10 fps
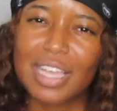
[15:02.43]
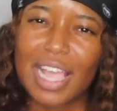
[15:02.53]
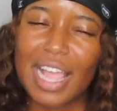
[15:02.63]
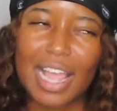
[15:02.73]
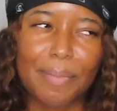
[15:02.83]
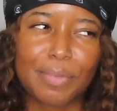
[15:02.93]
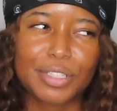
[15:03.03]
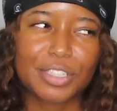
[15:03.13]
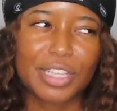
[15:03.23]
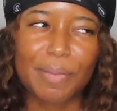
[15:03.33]

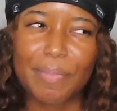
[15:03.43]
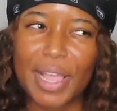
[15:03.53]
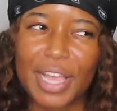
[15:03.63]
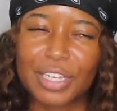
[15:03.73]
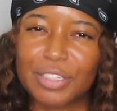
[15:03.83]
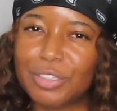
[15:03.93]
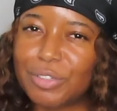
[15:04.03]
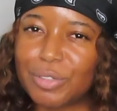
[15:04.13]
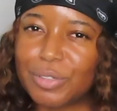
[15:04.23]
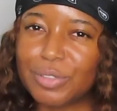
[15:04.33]
happened to that pack of
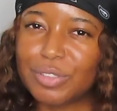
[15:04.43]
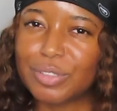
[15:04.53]
noodles.